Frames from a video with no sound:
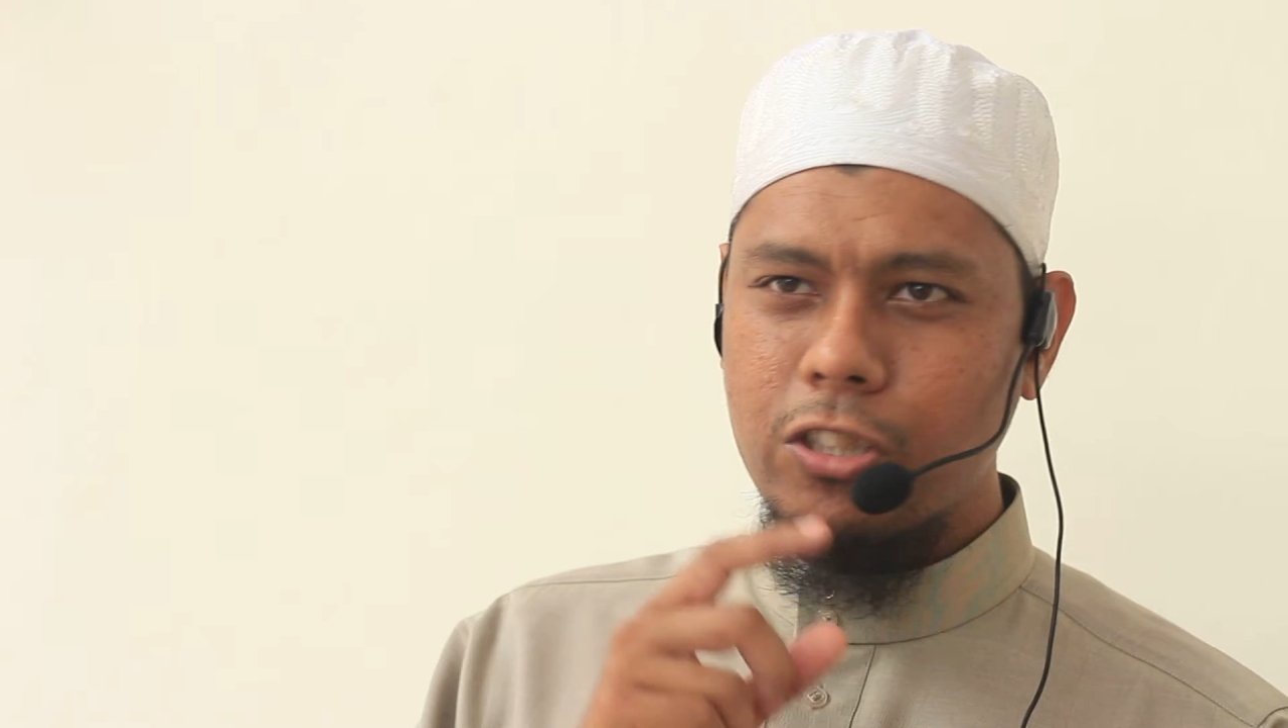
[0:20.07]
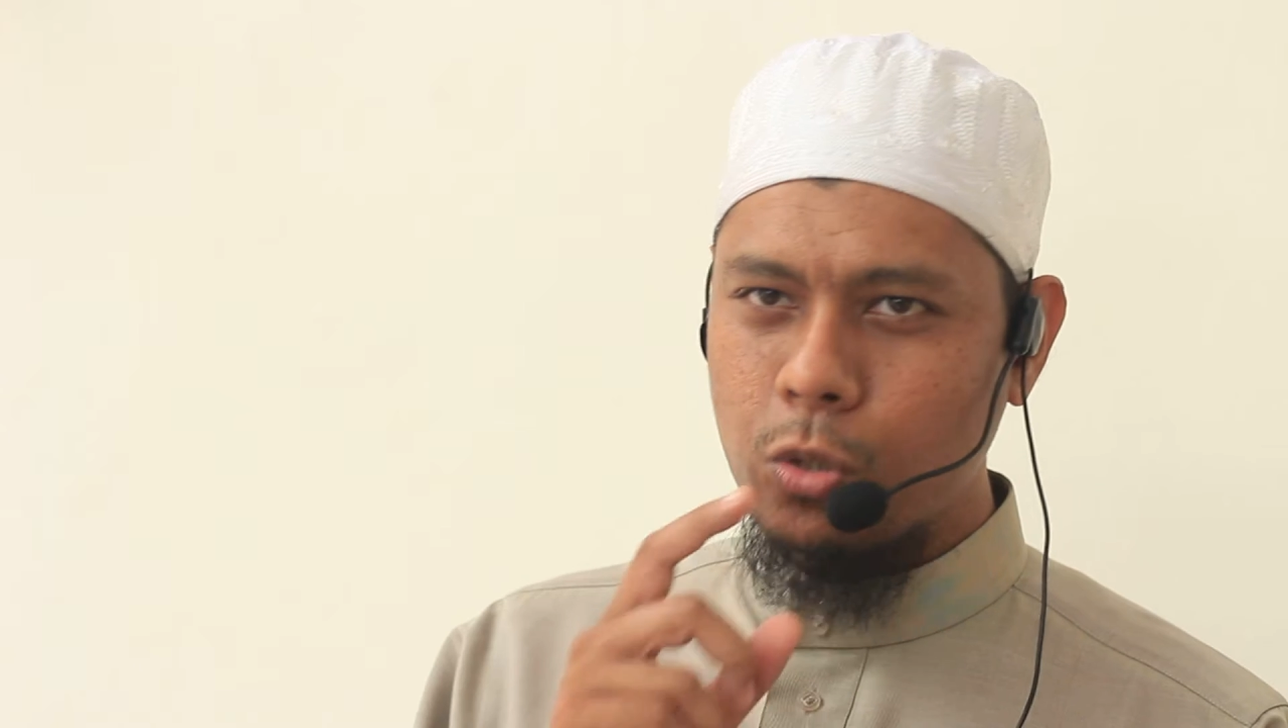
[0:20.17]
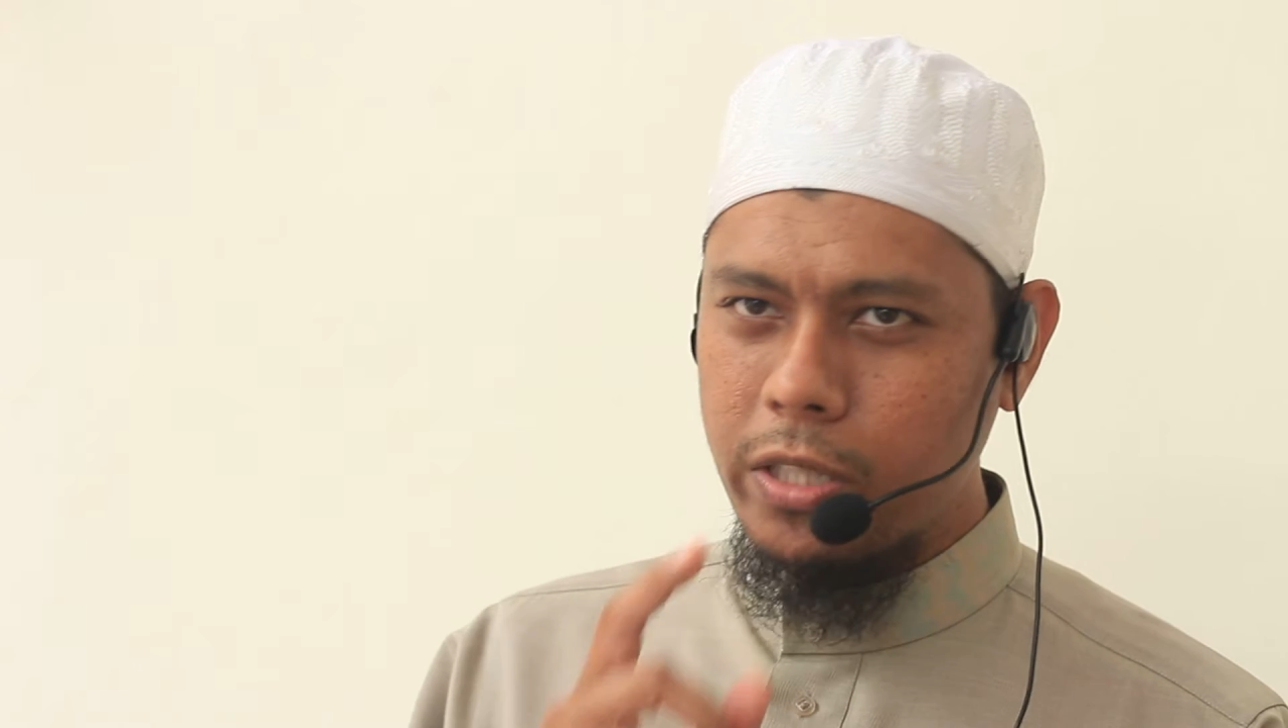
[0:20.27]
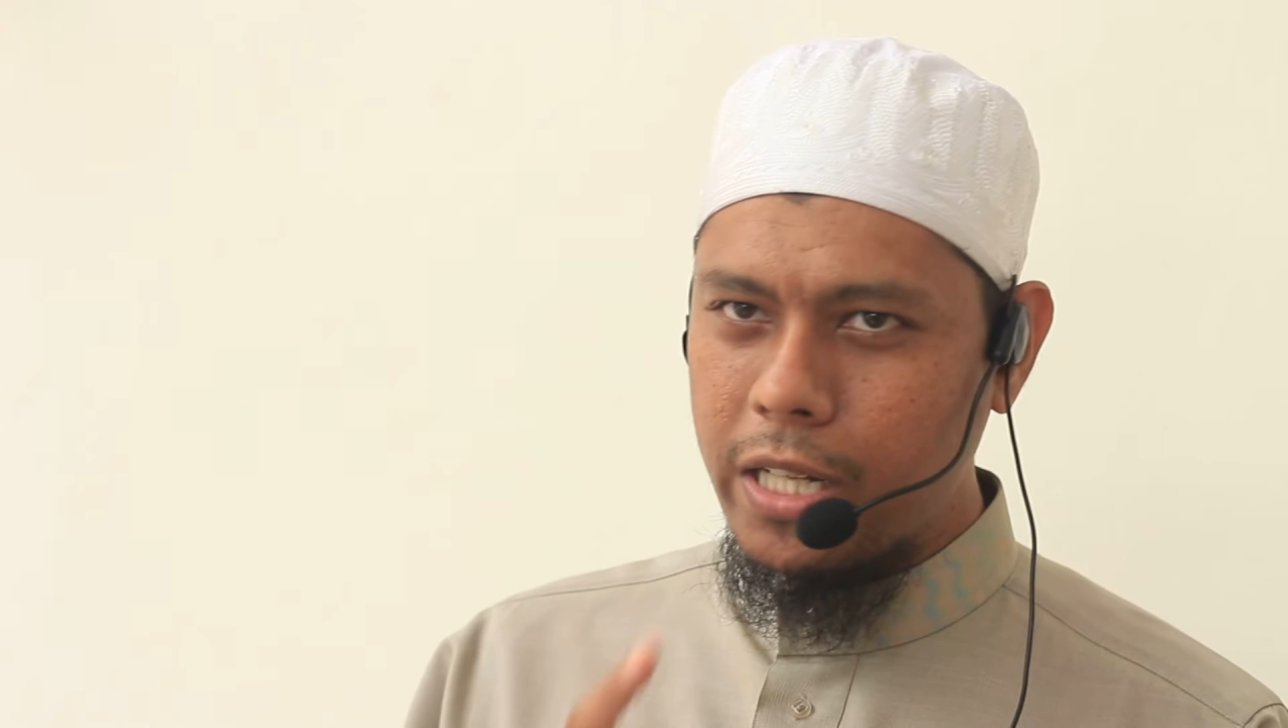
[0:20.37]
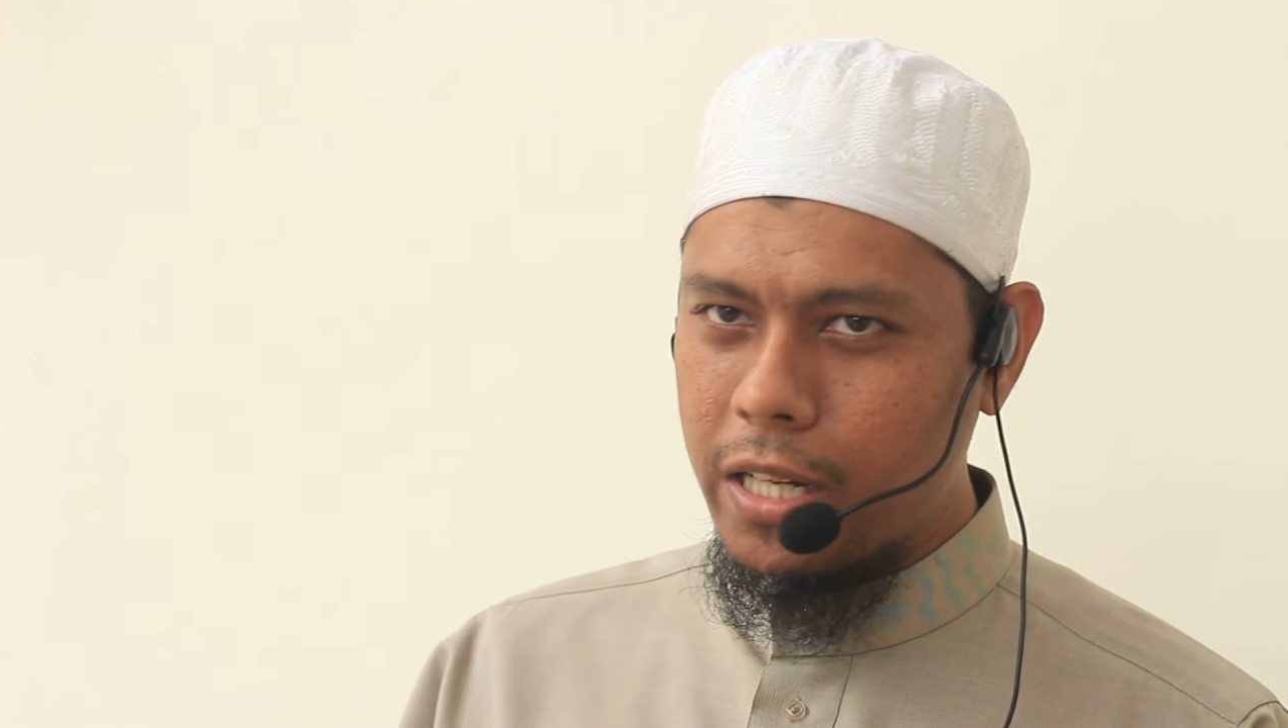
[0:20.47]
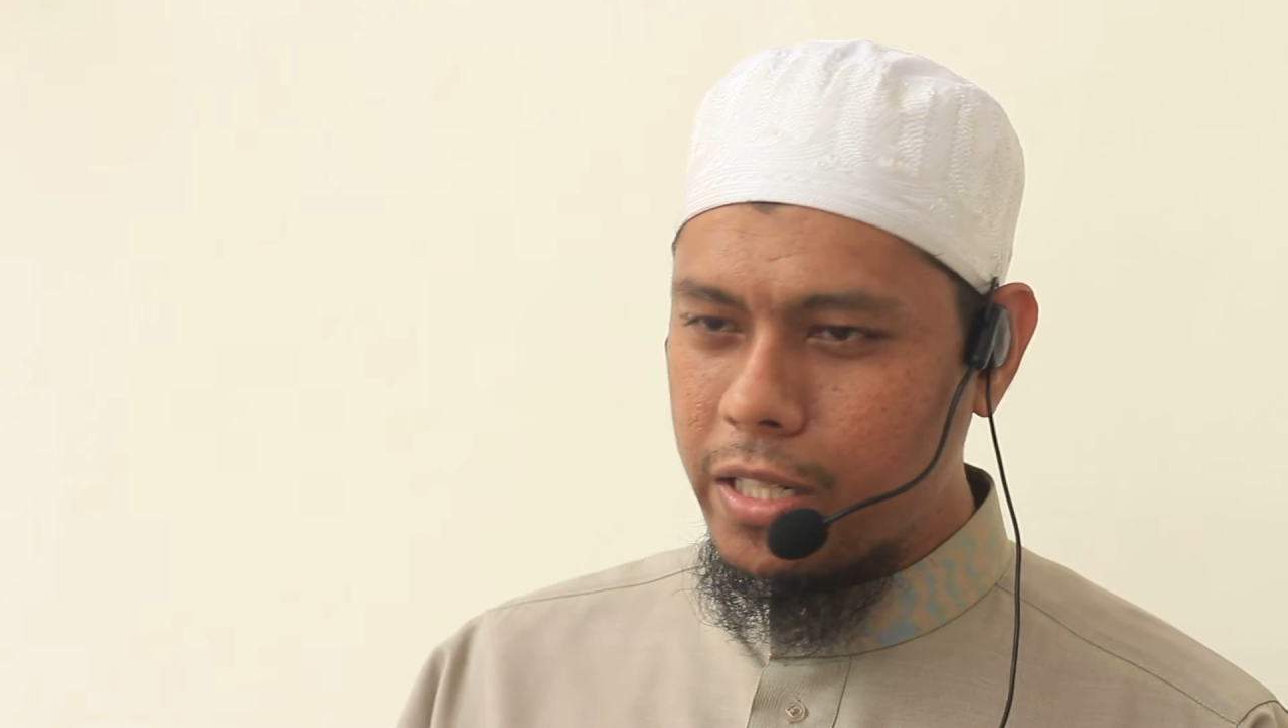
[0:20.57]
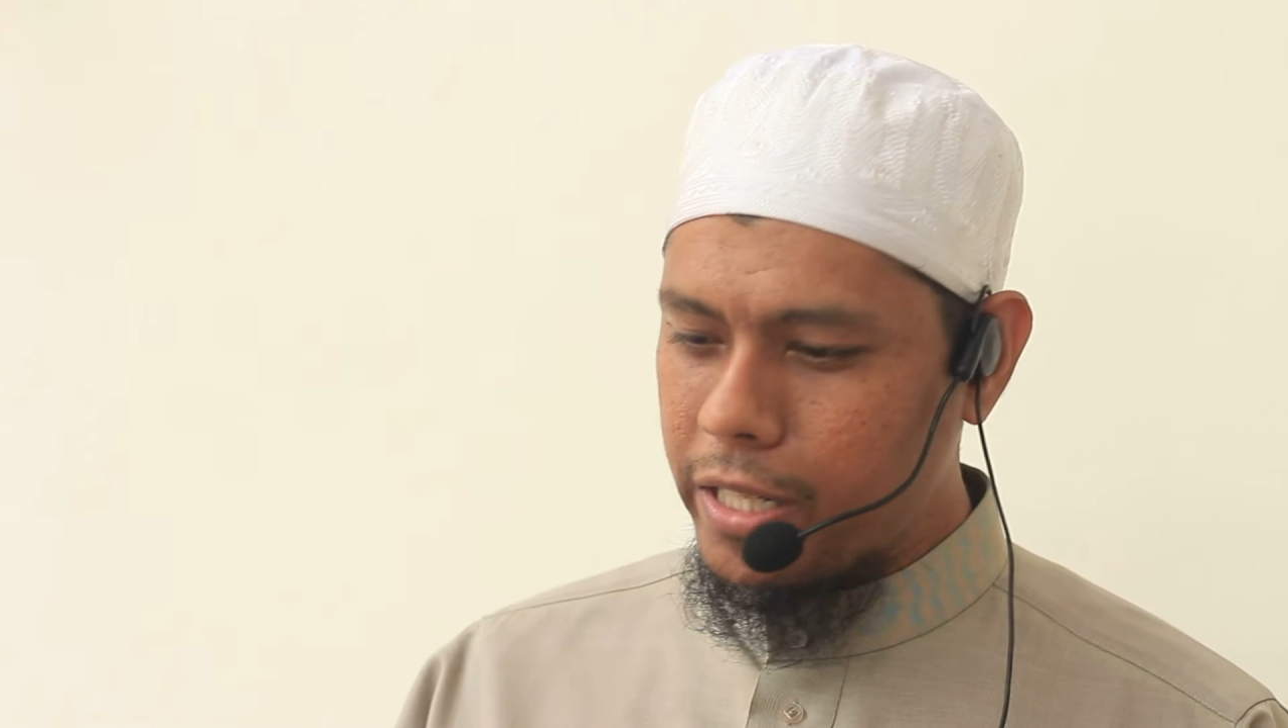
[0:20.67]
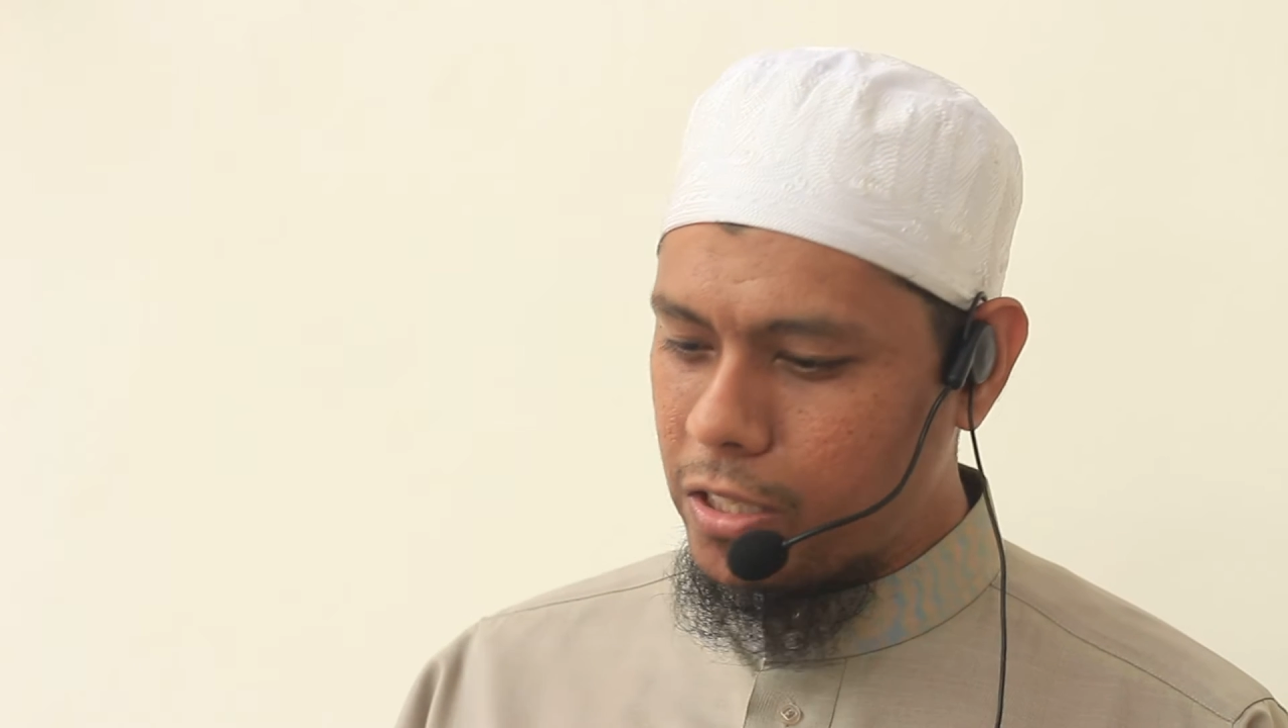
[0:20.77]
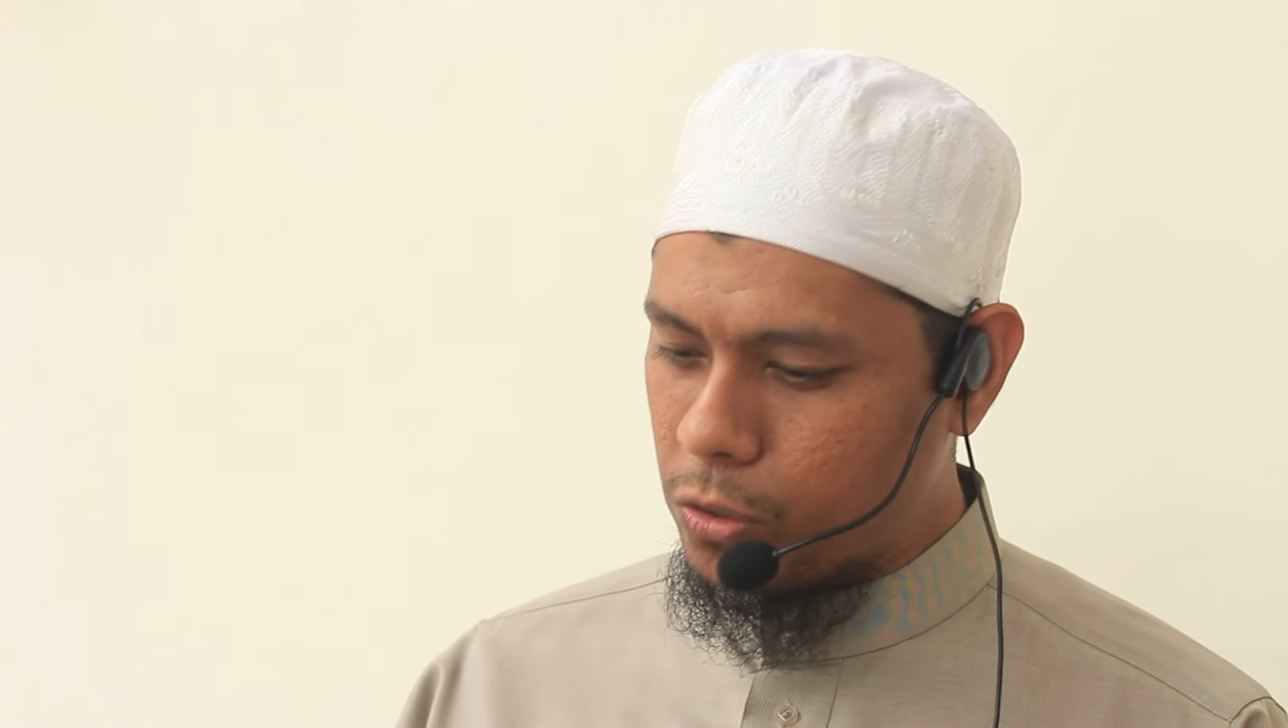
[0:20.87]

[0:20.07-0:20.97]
sunnah